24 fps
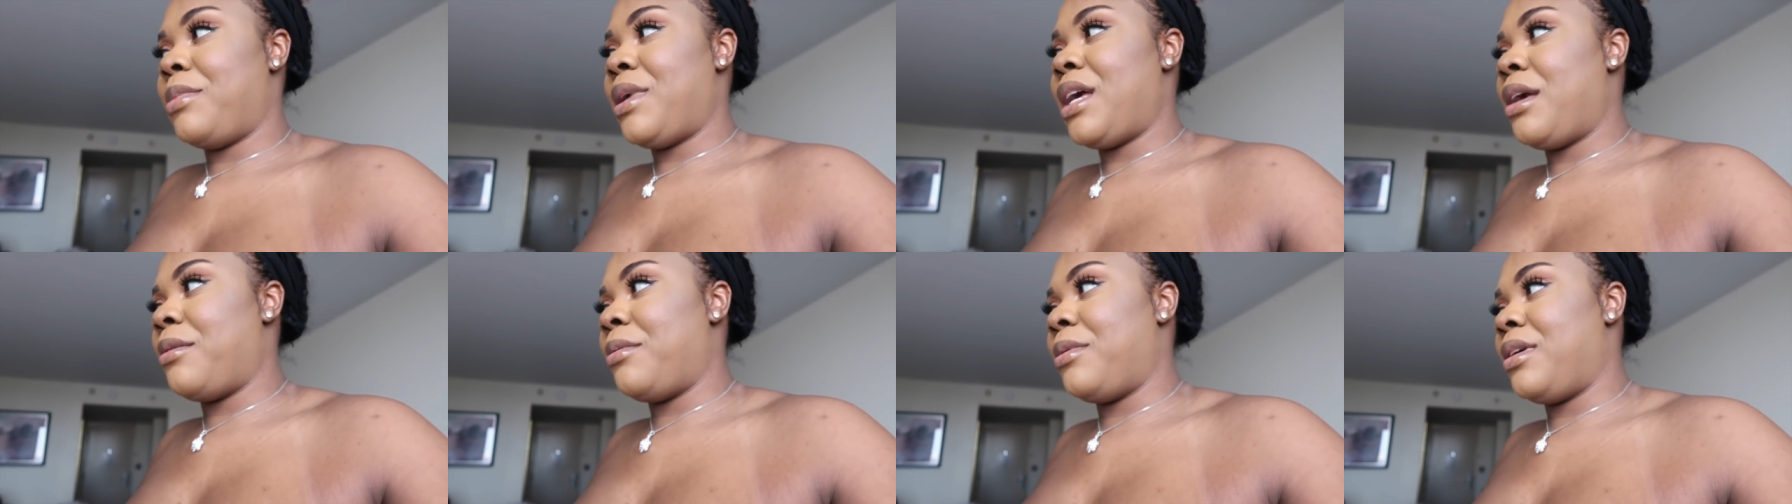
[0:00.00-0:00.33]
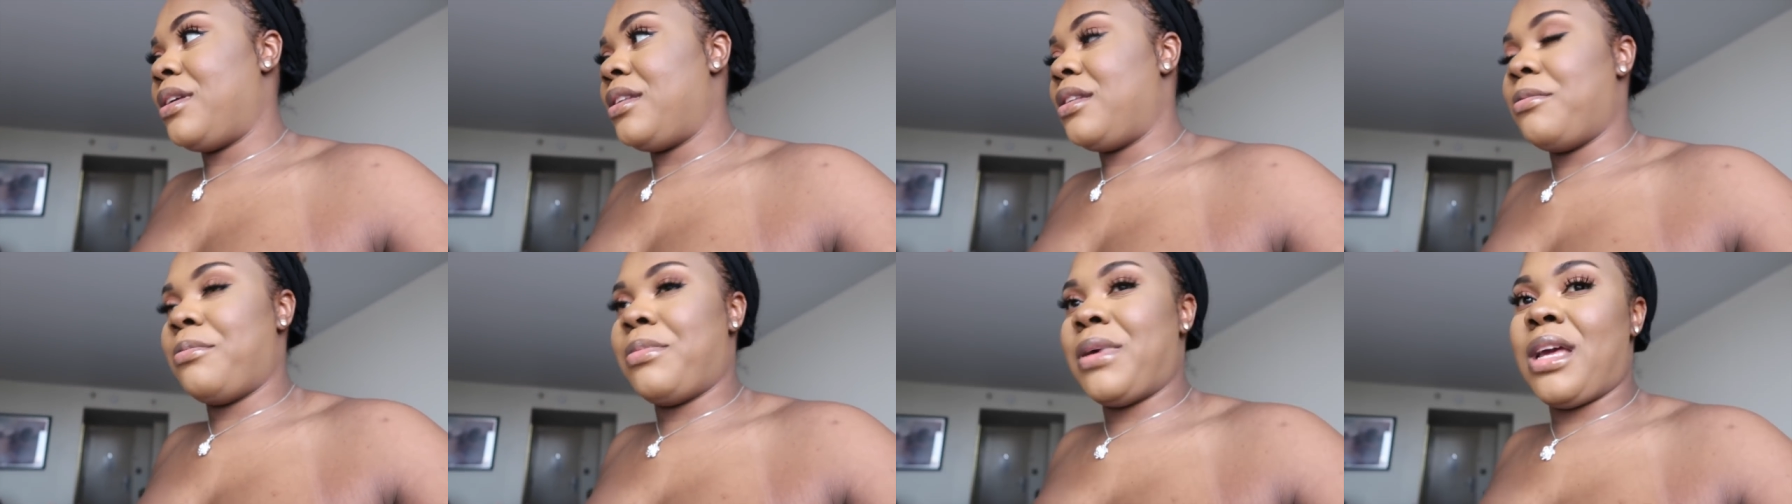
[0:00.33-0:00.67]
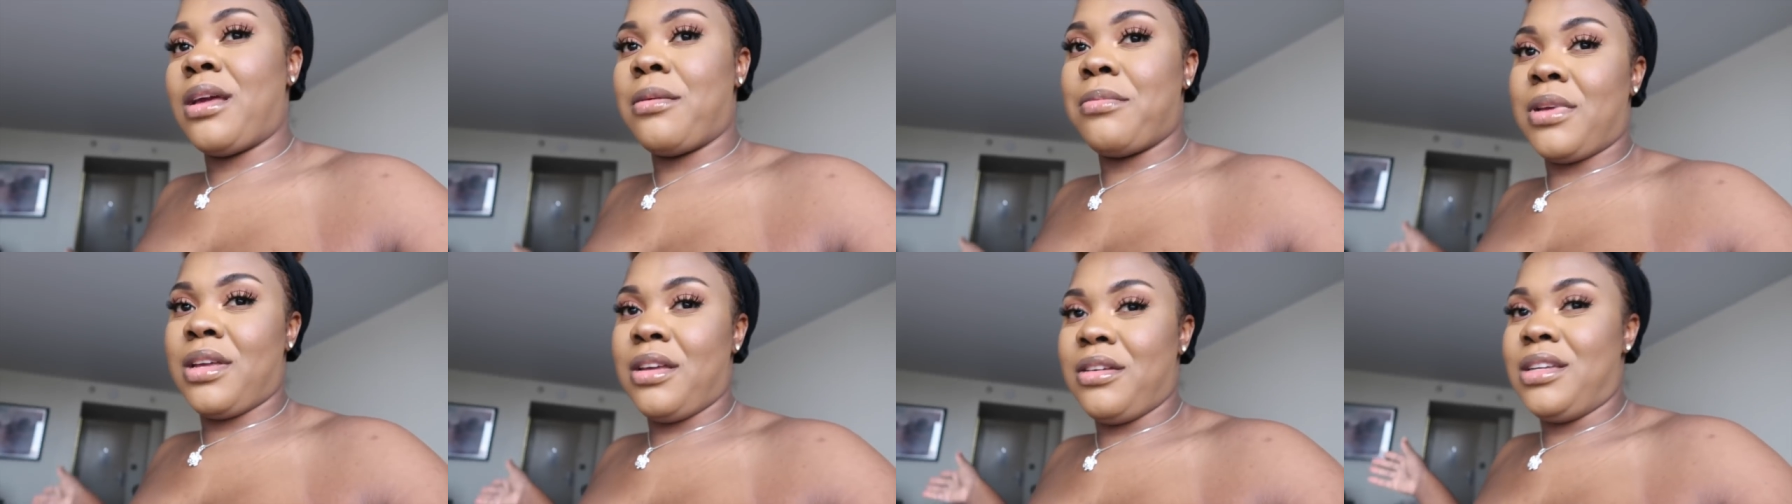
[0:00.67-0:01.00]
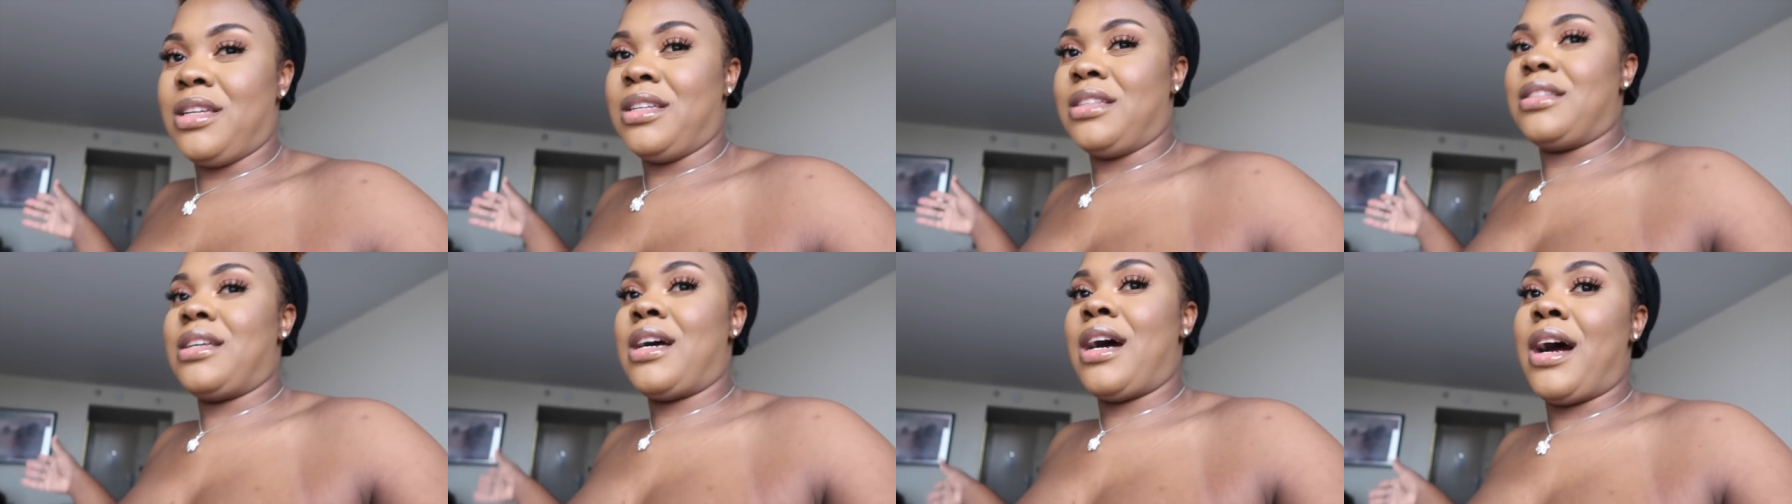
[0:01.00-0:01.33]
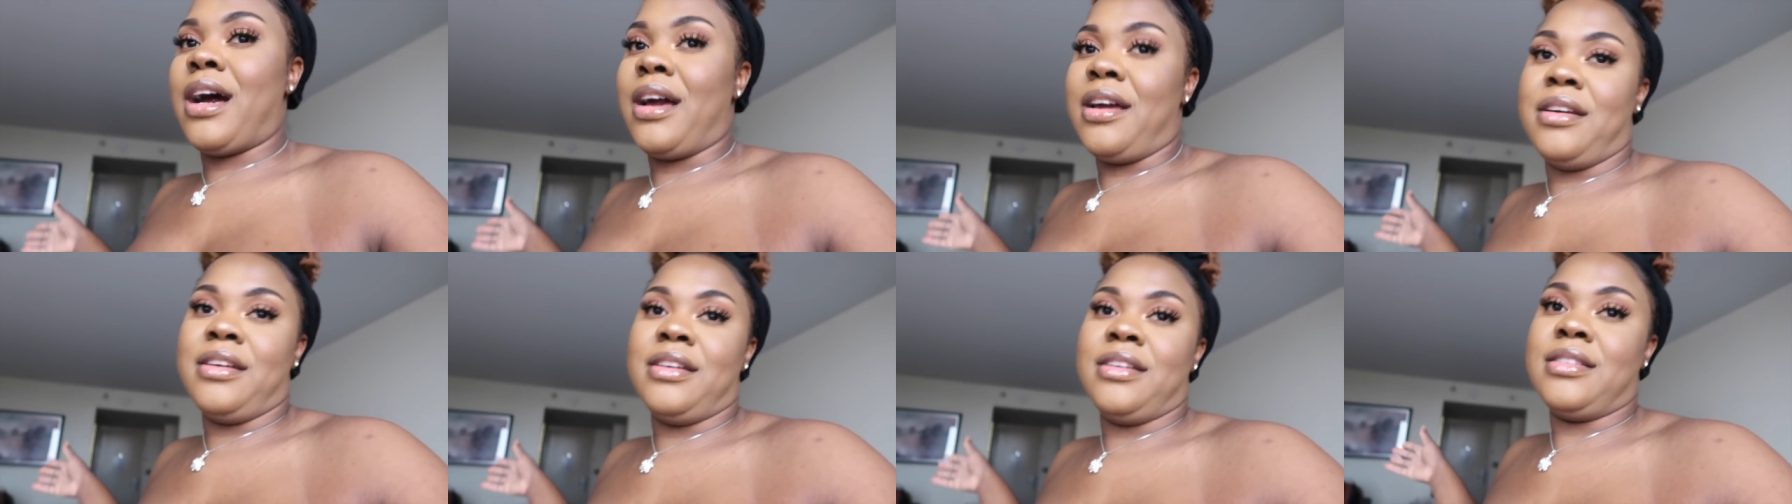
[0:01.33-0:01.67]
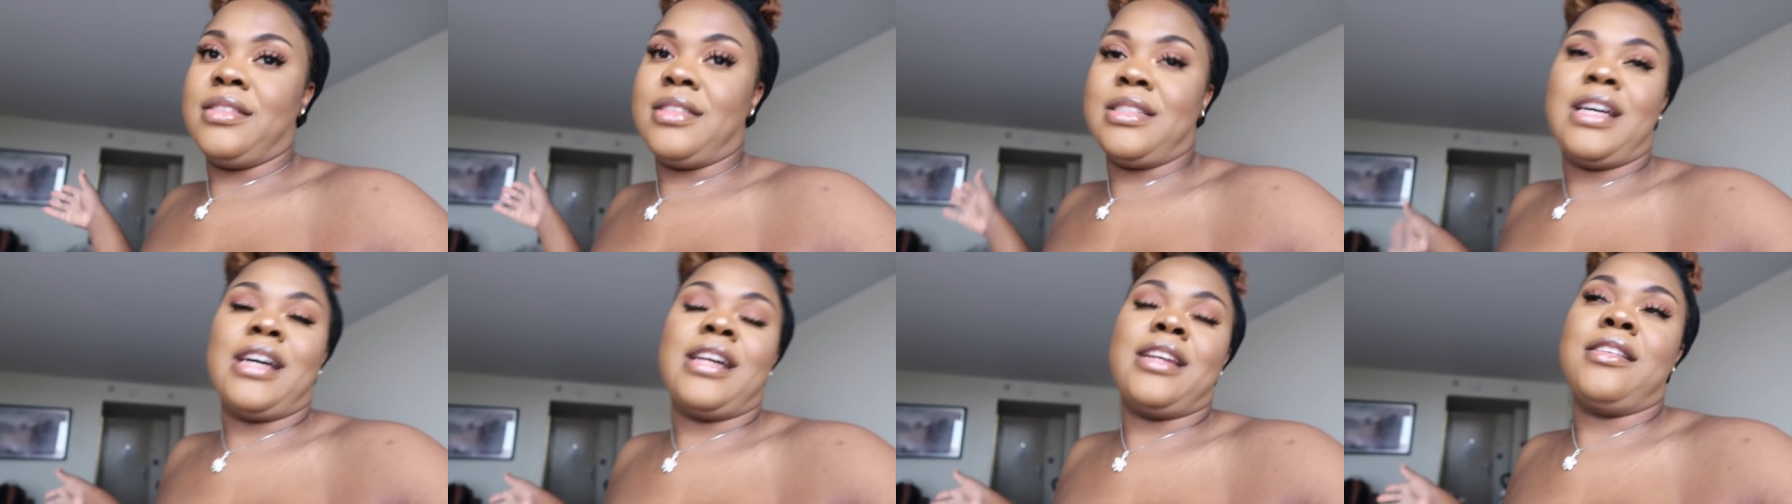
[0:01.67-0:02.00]
baby the baby is hot
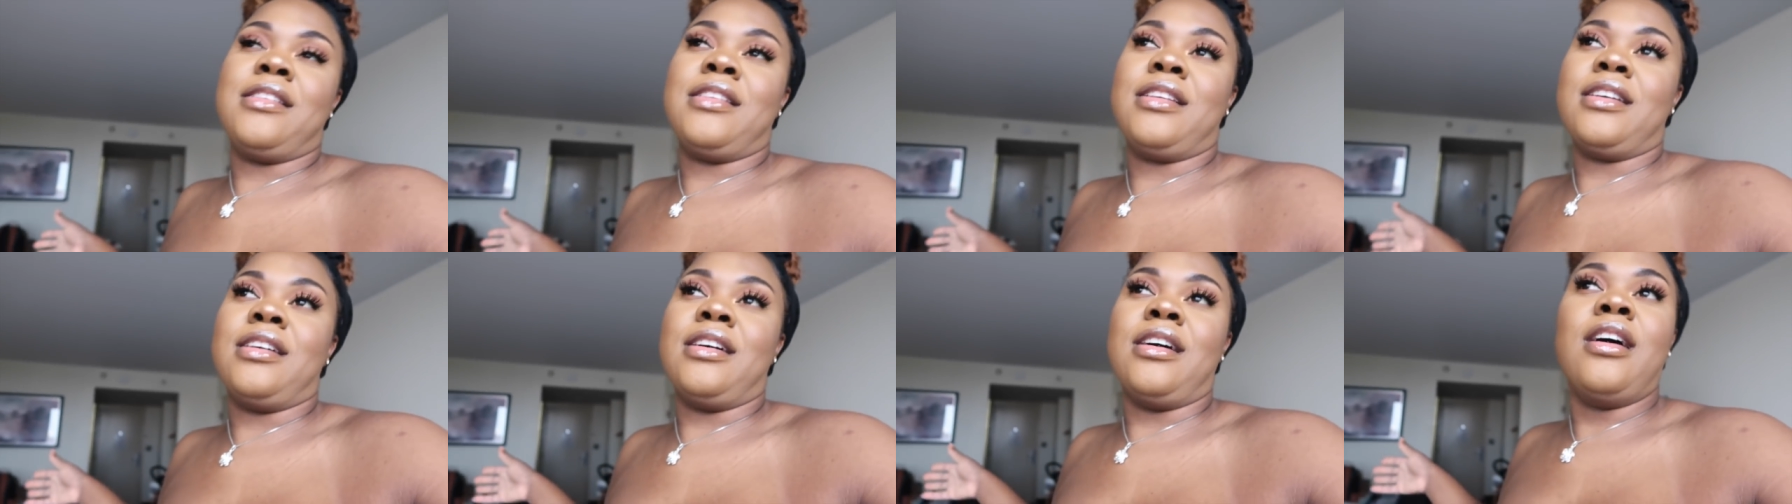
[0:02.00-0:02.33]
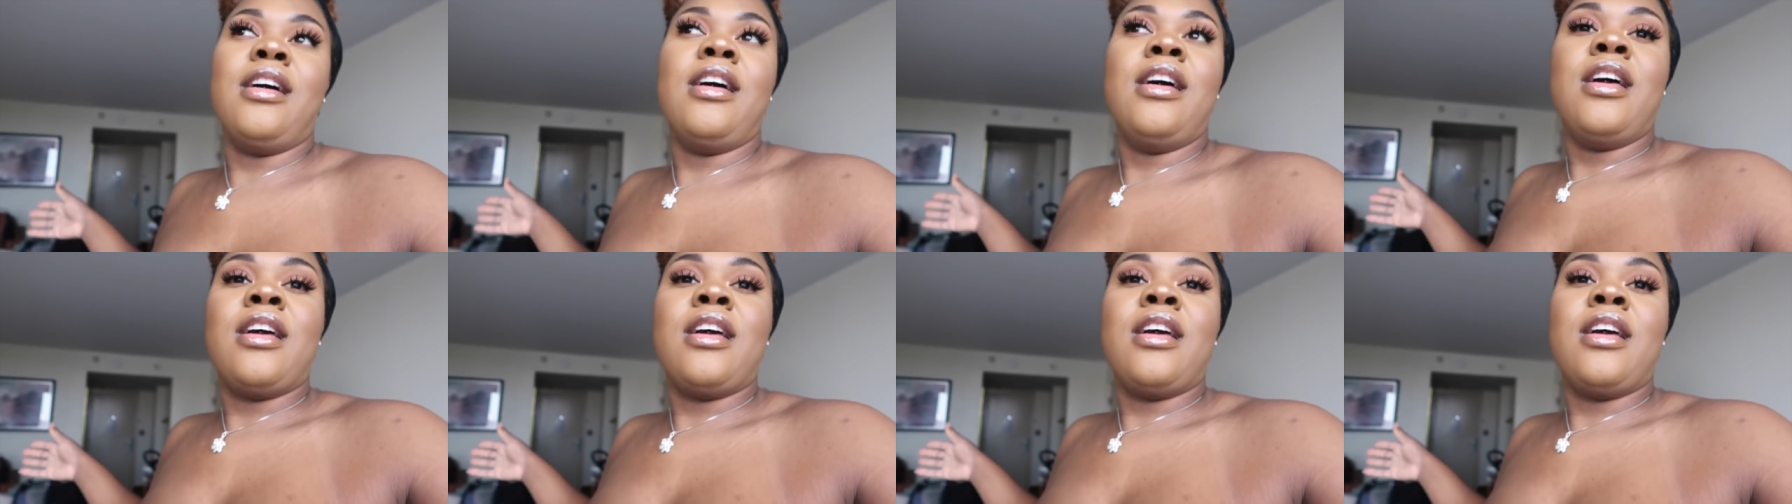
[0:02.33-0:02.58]
inside of the